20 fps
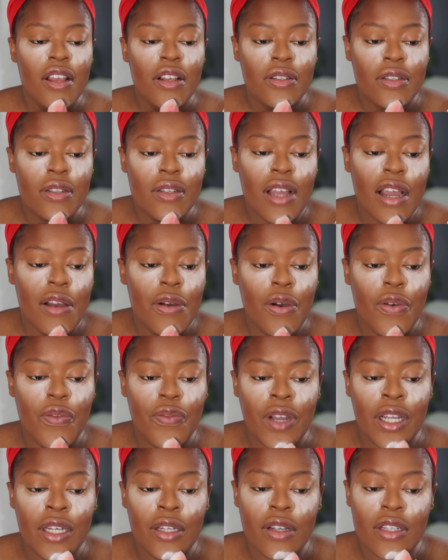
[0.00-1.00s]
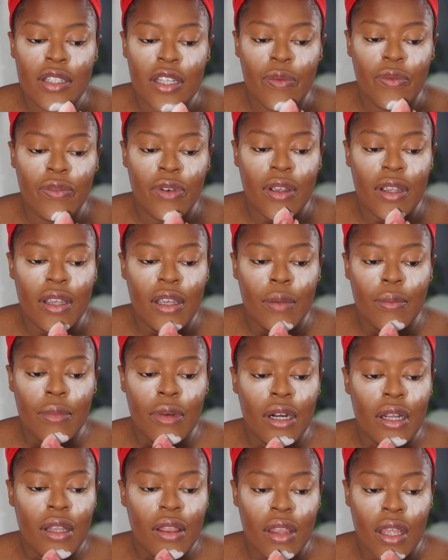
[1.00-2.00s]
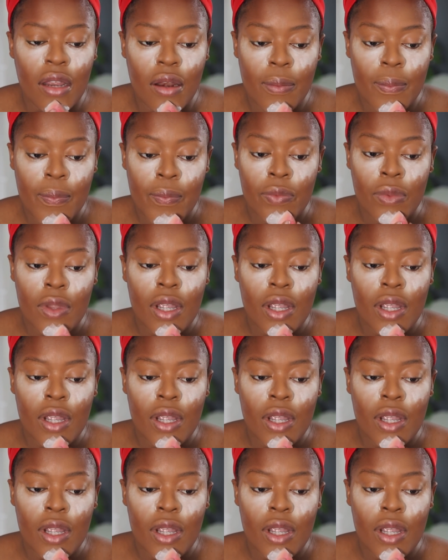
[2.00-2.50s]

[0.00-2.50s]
So that whole finding yourself before you get married thing,